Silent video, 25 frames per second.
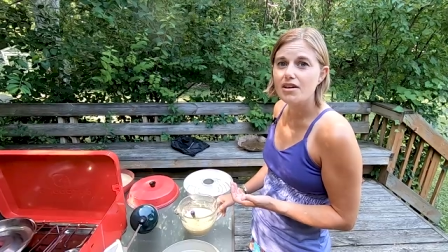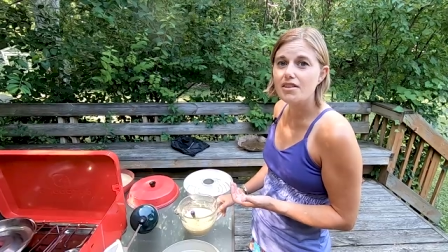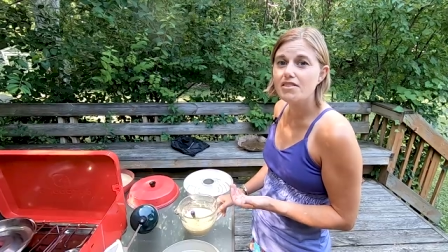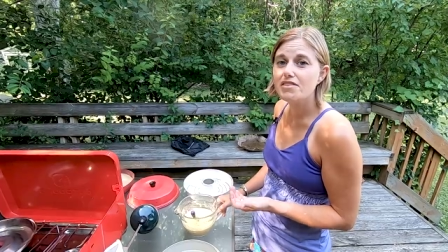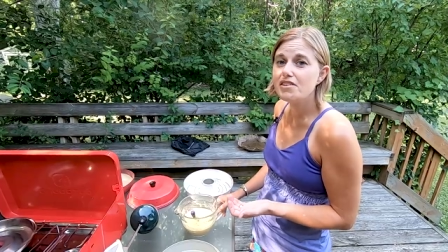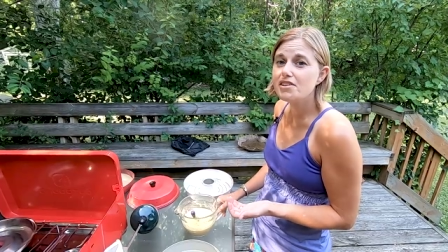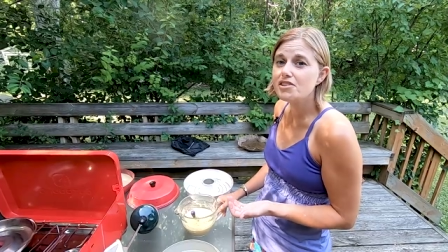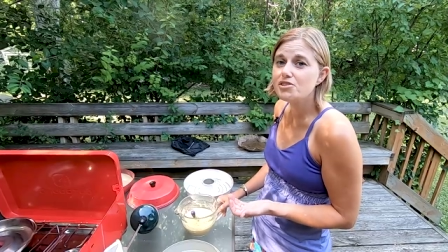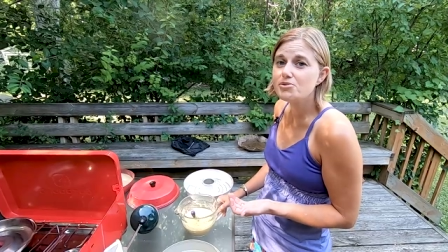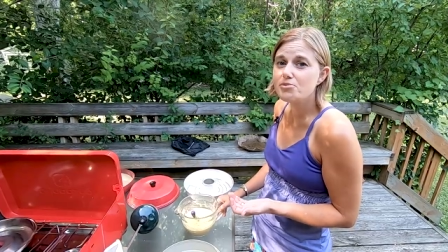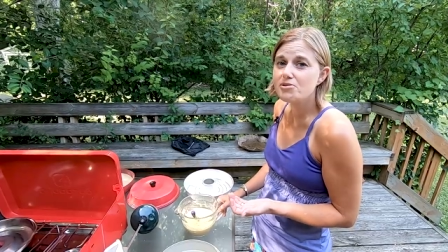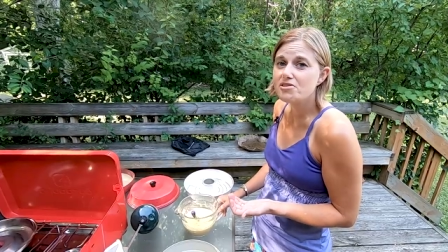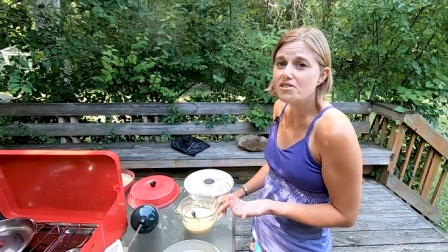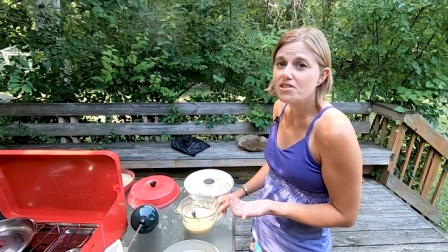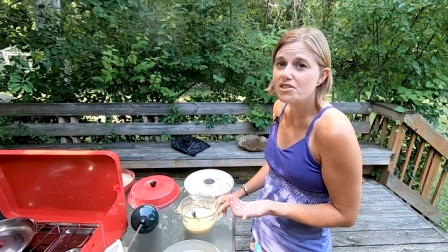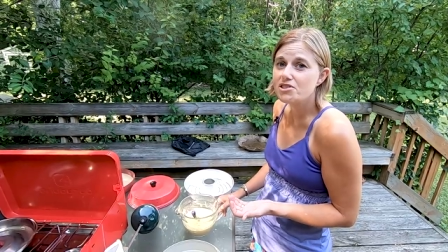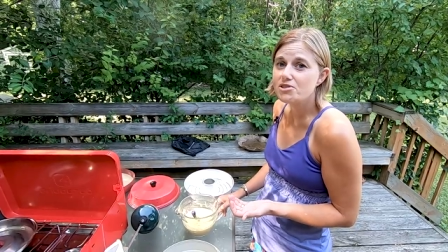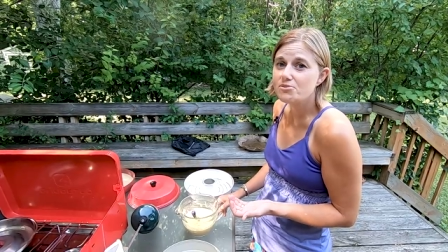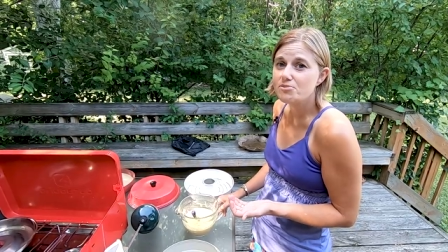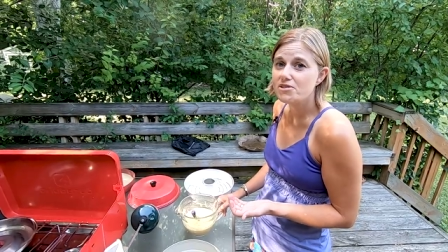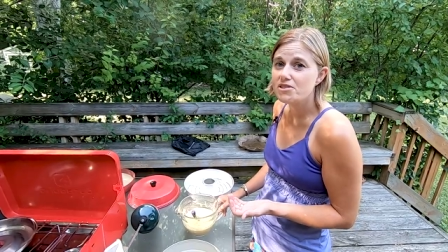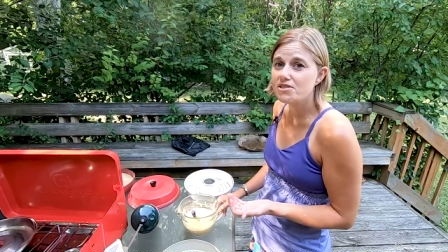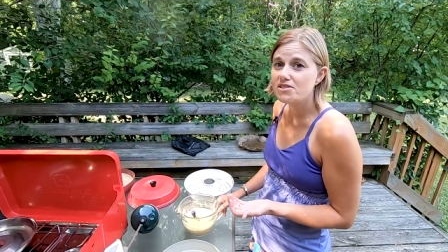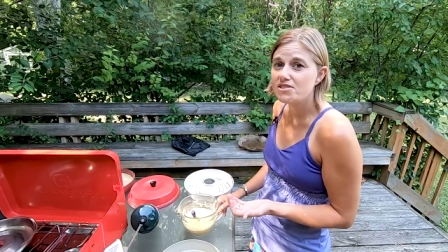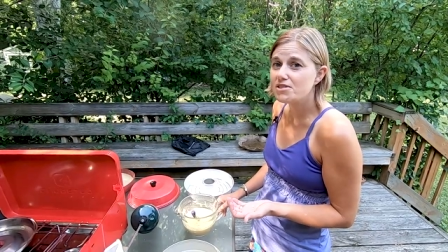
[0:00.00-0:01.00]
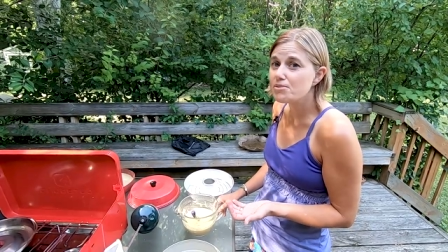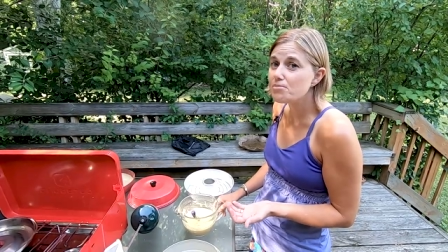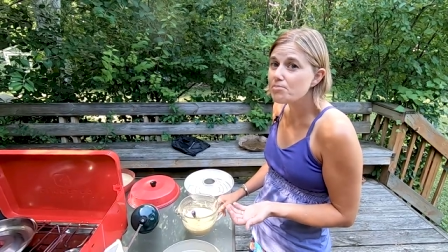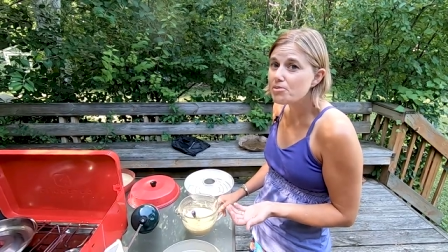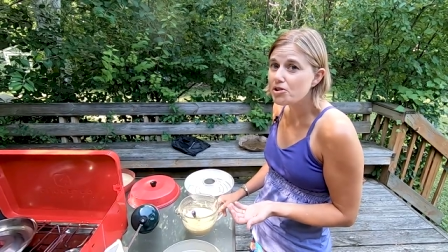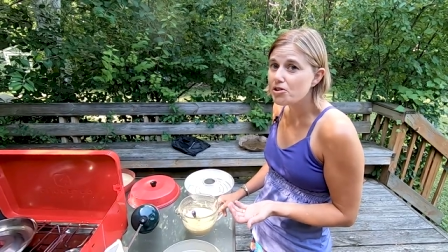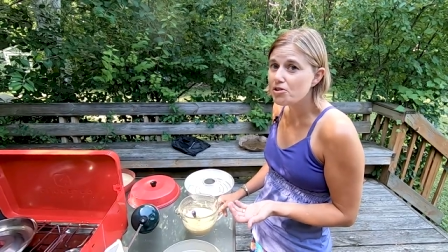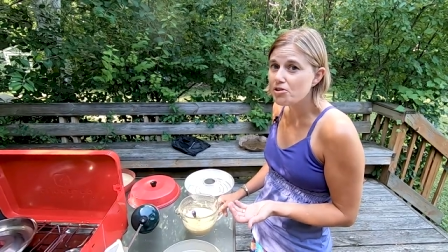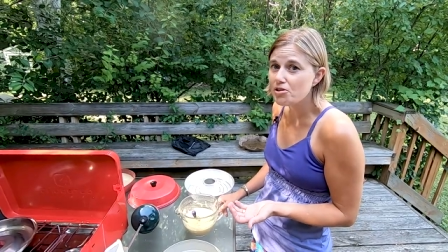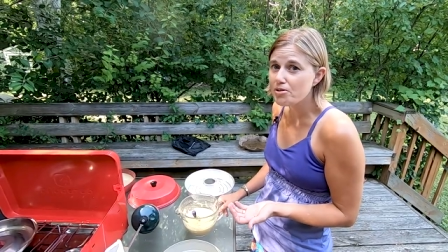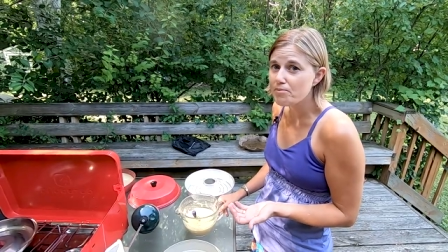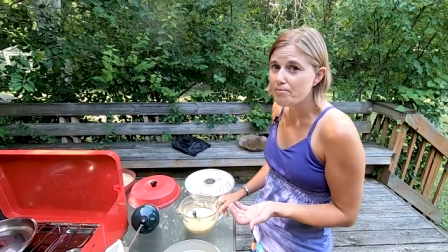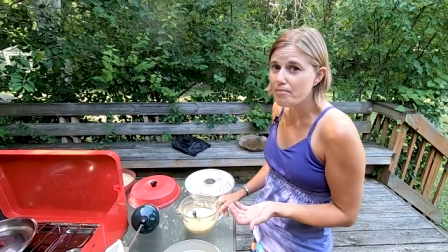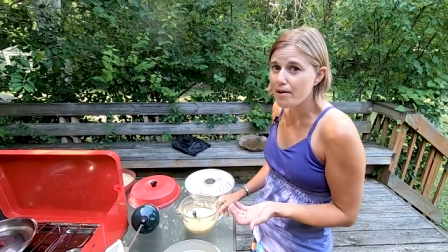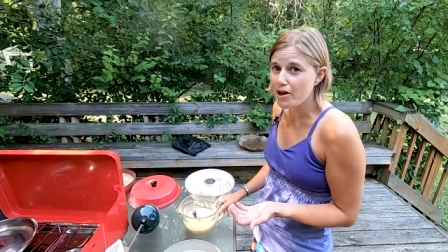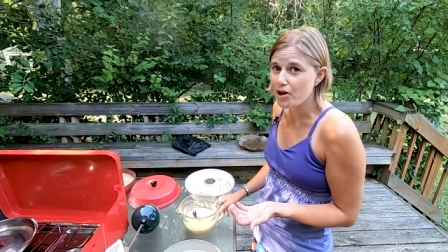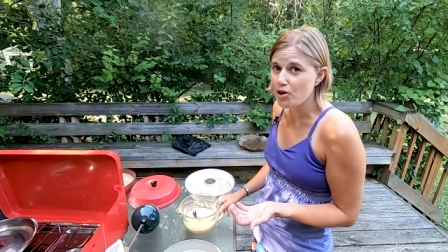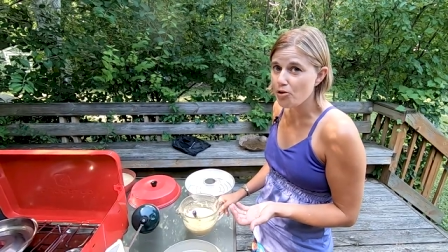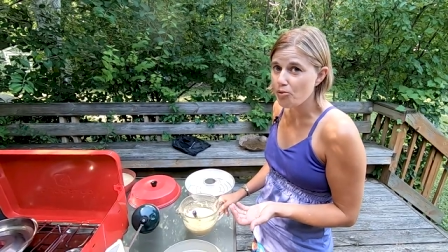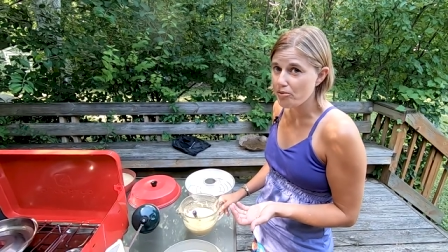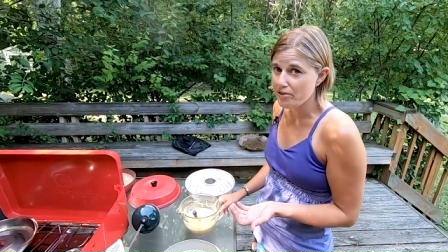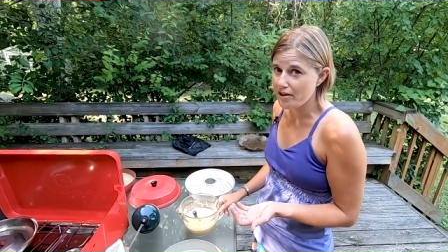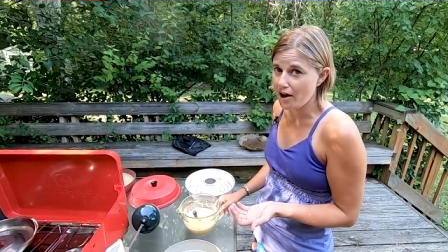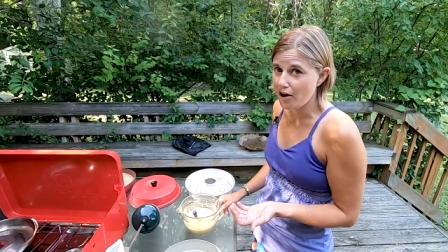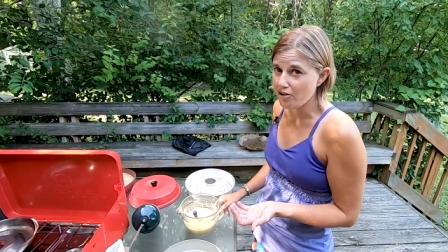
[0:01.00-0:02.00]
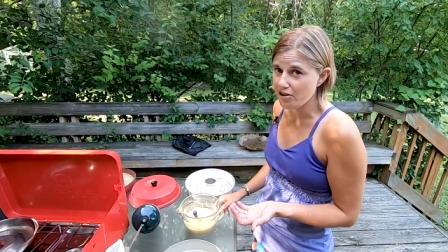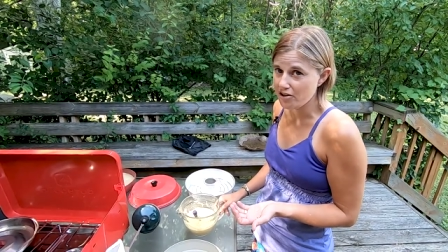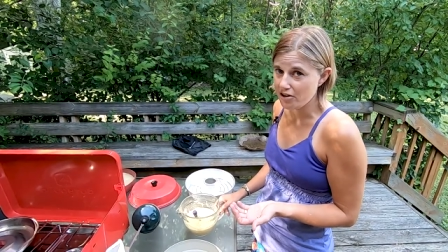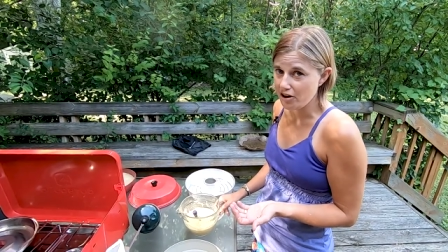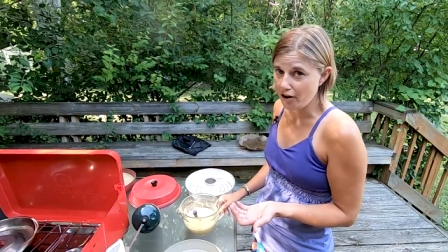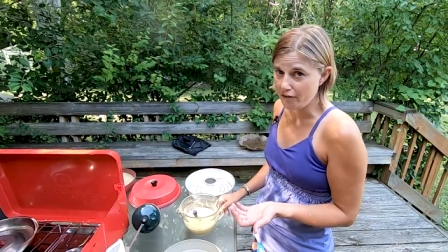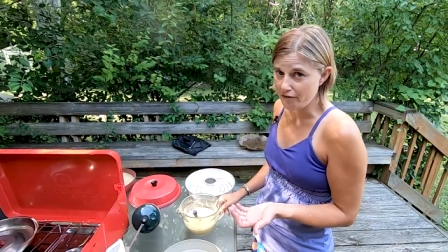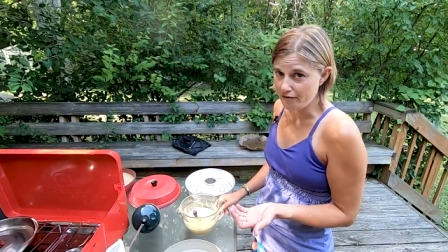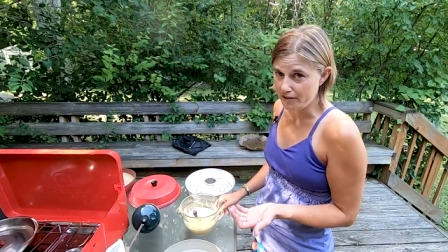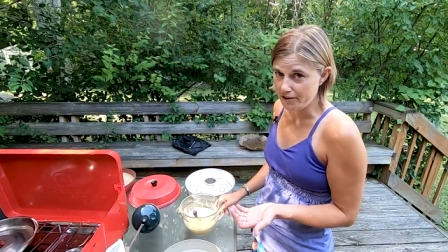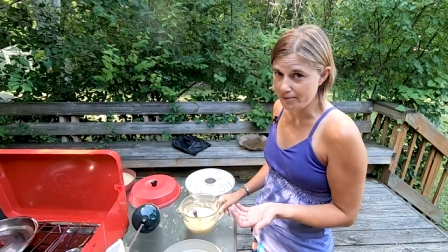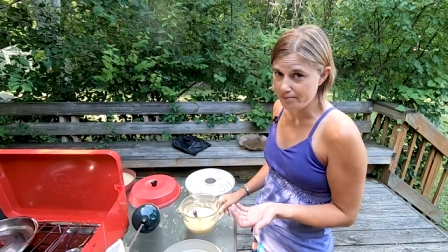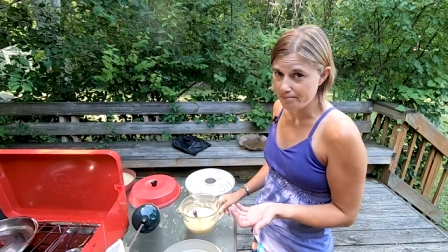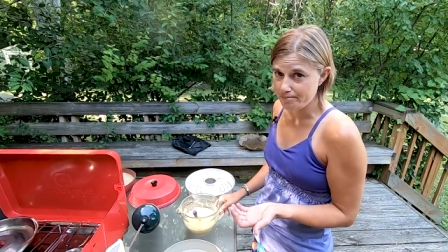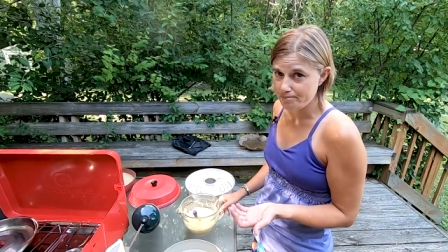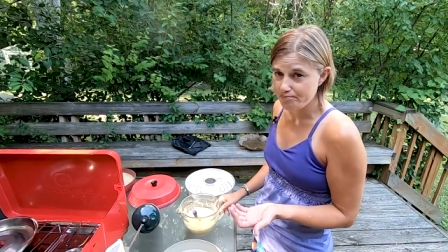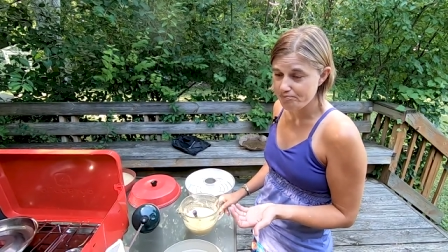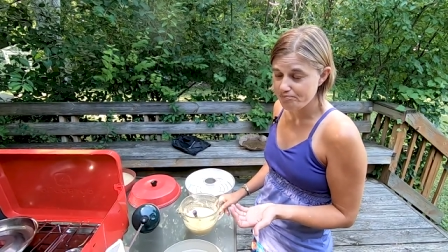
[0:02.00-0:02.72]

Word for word: And these were things we simply couldn't make without an oven.